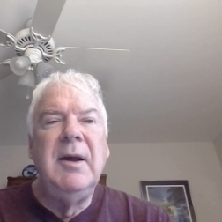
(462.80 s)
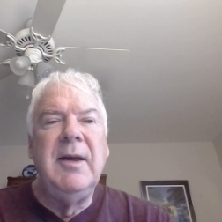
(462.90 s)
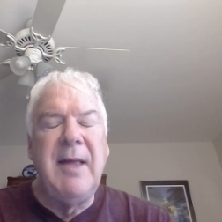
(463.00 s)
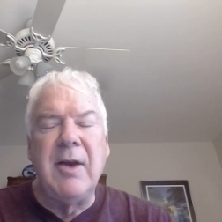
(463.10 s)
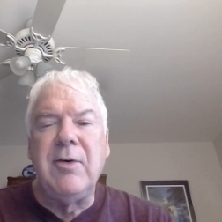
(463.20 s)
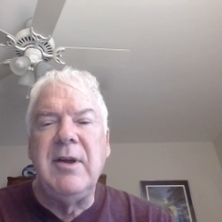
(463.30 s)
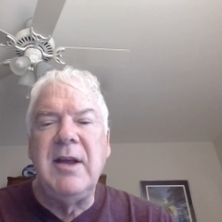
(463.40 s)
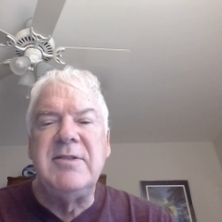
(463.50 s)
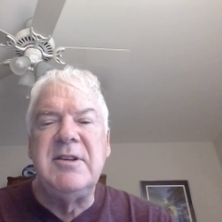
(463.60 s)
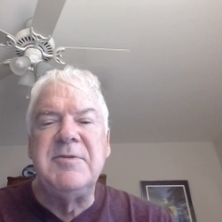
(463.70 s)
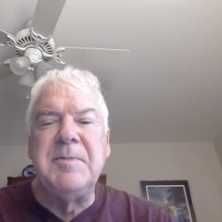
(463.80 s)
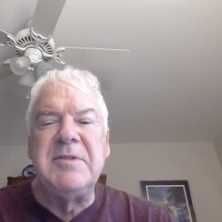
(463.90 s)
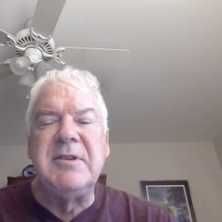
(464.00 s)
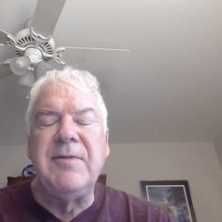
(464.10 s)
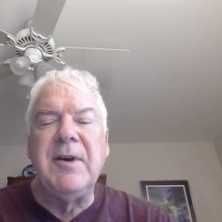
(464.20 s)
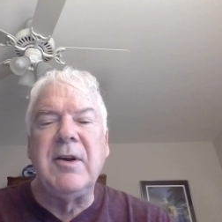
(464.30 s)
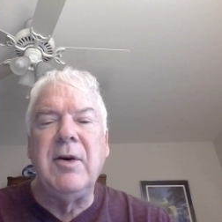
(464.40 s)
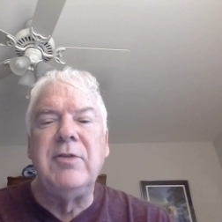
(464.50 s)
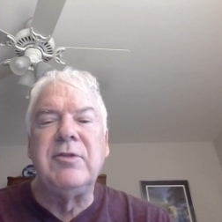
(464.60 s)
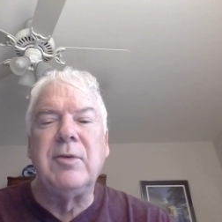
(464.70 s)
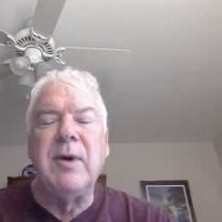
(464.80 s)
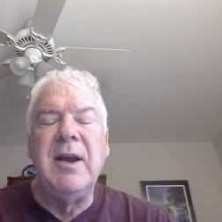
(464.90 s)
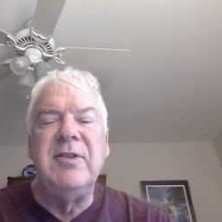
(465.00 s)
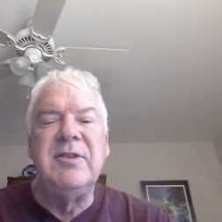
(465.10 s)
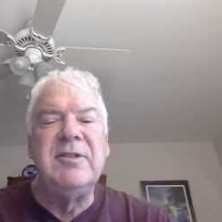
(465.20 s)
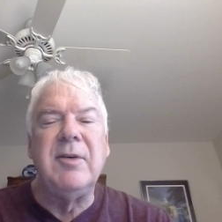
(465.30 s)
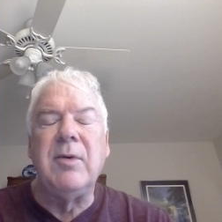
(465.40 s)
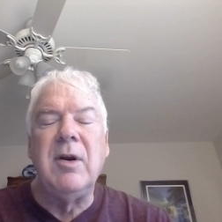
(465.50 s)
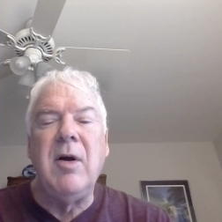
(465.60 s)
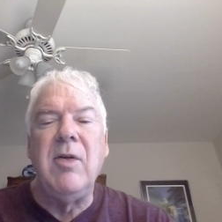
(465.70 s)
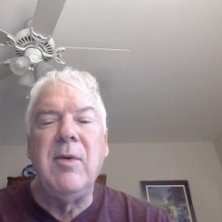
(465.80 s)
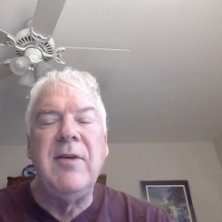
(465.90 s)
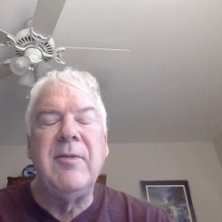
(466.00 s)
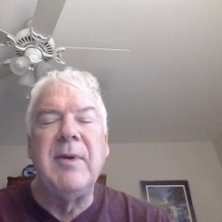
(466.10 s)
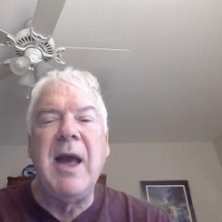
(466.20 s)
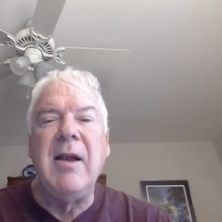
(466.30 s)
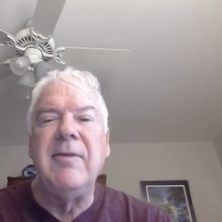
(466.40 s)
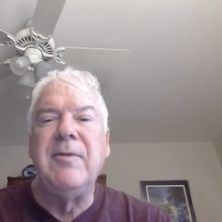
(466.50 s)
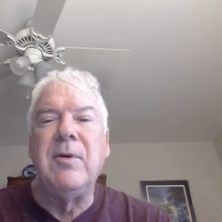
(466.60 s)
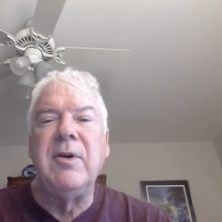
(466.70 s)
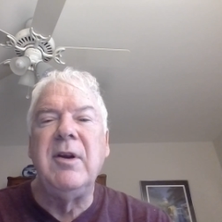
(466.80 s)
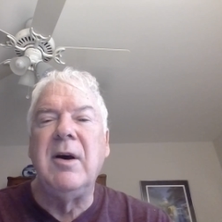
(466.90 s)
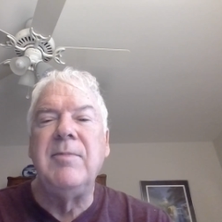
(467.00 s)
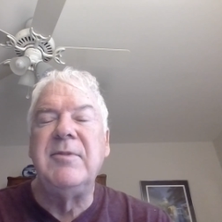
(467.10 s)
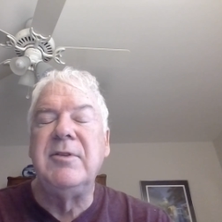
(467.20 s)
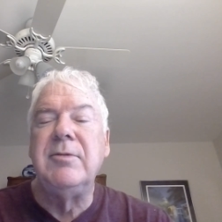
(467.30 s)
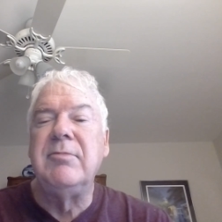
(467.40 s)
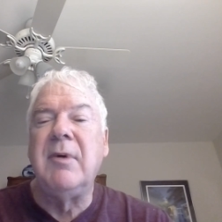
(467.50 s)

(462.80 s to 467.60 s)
And that creates these Pacific coastal ranges that run all the way from California up to